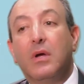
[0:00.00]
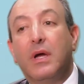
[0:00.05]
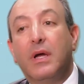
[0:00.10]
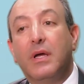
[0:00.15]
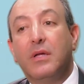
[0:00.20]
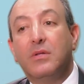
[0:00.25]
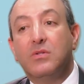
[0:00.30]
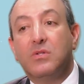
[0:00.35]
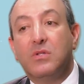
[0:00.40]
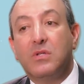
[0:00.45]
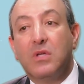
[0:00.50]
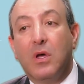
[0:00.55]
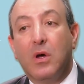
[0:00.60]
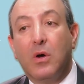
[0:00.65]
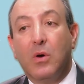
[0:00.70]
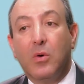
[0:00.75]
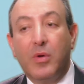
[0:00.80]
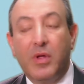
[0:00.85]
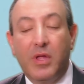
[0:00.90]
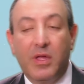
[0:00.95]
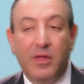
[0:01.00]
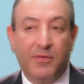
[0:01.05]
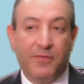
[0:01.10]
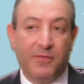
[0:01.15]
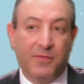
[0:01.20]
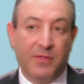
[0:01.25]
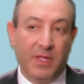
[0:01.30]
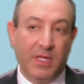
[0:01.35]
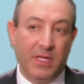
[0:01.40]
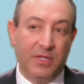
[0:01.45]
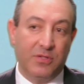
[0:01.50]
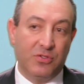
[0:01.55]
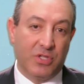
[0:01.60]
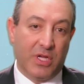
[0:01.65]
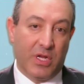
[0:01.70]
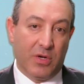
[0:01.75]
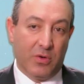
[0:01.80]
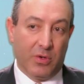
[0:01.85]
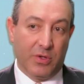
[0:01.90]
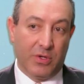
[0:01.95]
And so if the
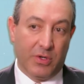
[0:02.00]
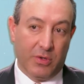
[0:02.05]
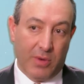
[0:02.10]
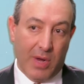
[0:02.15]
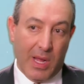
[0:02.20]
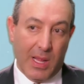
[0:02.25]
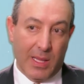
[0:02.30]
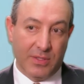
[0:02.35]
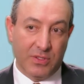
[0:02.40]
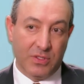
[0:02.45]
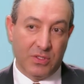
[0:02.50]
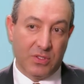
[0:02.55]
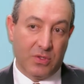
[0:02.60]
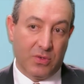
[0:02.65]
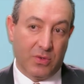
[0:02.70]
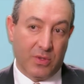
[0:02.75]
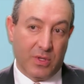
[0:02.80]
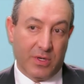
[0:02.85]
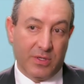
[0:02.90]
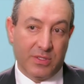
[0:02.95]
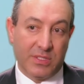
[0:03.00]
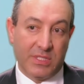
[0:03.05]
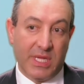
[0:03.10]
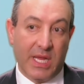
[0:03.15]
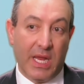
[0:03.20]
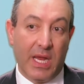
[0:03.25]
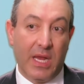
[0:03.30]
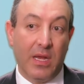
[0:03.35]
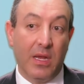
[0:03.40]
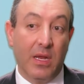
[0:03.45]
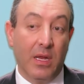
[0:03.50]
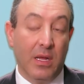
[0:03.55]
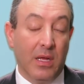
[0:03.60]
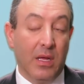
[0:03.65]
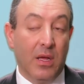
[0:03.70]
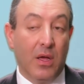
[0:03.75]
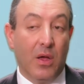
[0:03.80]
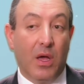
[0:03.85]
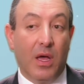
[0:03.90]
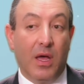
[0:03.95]
general urologist who they're seeing
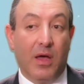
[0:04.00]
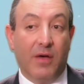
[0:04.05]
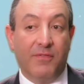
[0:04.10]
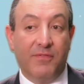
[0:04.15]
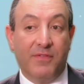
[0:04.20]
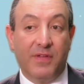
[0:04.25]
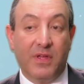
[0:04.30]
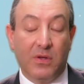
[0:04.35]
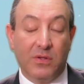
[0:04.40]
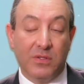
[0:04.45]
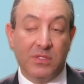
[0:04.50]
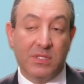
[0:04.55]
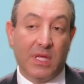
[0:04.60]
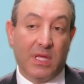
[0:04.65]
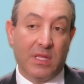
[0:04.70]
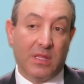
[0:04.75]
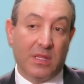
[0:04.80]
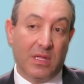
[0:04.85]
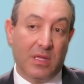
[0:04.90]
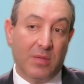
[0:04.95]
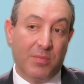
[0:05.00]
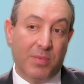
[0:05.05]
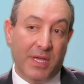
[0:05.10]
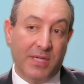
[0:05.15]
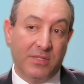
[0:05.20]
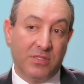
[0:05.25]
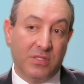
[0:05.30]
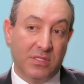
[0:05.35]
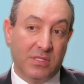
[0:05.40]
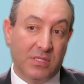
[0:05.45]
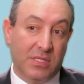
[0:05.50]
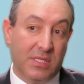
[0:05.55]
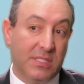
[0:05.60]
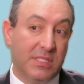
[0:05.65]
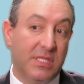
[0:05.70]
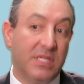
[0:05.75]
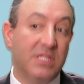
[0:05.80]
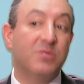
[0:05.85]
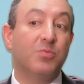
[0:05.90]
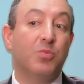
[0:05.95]
uh, feels that the patient's
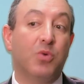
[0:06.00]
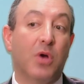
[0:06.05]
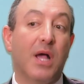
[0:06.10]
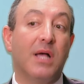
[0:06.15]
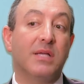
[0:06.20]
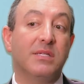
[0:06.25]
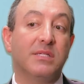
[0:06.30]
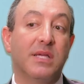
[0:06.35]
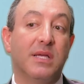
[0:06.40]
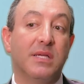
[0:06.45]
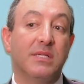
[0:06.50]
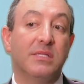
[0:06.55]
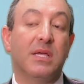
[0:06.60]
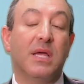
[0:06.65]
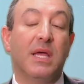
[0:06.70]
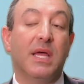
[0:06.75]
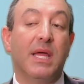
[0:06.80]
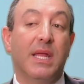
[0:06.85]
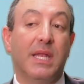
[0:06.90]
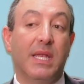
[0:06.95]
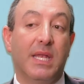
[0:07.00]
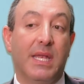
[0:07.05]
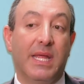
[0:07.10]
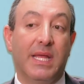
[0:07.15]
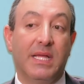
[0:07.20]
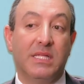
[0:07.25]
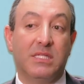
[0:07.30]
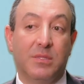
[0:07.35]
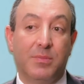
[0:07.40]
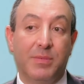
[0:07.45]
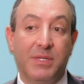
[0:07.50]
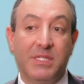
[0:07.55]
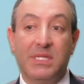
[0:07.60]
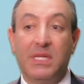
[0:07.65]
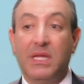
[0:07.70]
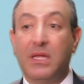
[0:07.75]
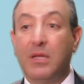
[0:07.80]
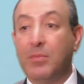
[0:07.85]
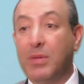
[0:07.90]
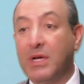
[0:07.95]
disease process needs to be
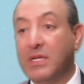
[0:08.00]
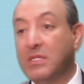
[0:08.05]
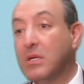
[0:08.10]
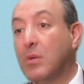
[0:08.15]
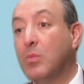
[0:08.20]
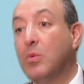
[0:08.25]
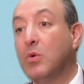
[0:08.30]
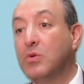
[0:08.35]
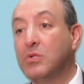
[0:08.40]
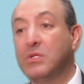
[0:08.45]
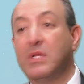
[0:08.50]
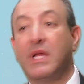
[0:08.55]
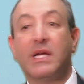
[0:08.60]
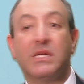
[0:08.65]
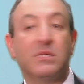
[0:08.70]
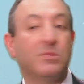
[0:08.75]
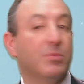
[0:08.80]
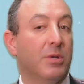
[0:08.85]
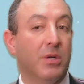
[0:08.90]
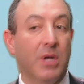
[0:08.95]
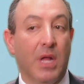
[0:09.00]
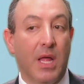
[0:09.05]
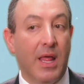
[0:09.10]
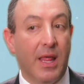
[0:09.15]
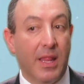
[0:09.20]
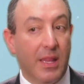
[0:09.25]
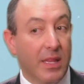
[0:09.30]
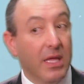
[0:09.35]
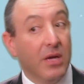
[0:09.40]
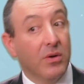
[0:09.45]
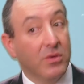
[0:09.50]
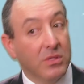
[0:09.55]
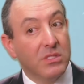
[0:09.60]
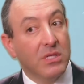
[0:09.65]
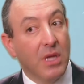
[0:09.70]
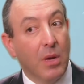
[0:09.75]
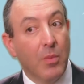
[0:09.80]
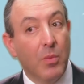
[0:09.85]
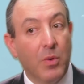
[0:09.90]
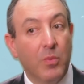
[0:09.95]
seen by someone who's an expert, there is
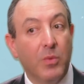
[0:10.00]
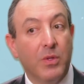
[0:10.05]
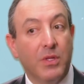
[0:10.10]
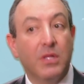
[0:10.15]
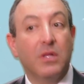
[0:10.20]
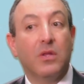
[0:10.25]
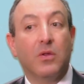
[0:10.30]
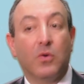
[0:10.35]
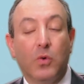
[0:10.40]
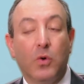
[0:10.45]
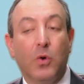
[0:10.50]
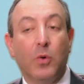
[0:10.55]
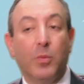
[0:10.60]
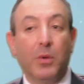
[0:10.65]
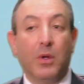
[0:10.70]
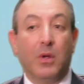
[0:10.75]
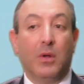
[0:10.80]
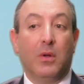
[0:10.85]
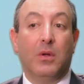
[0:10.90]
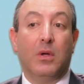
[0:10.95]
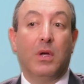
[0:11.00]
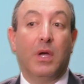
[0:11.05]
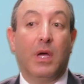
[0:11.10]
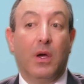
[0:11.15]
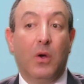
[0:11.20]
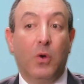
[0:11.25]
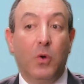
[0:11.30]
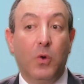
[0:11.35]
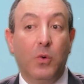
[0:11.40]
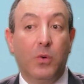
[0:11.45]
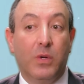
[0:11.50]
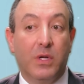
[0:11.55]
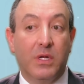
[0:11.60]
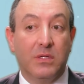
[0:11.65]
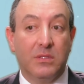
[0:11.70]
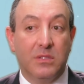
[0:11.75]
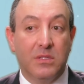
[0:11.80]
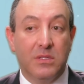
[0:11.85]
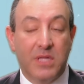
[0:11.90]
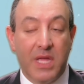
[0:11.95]
someone within the group uh, who
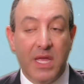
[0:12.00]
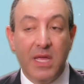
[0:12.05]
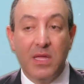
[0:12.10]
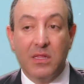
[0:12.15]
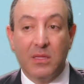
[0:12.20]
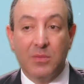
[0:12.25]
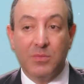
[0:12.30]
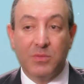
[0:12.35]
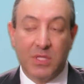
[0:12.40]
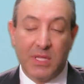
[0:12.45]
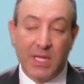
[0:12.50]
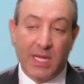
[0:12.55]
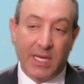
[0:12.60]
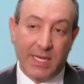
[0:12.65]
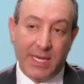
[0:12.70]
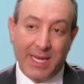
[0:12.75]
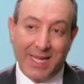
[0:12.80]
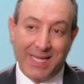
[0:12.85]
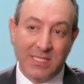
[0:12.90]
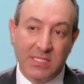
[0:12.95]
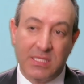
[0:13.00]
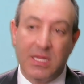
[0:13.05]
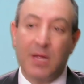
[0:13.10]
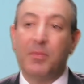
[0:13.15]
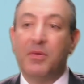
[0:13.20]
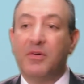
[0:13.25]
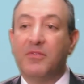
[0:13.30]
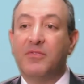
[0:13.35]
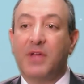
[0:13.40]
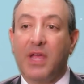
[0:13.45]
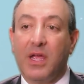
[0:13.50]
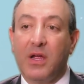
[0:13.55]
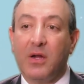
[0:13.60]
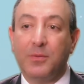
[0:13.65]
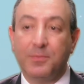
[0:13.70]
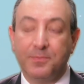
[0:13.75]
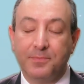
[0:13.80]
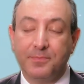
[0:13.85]
can take them to that next step of care.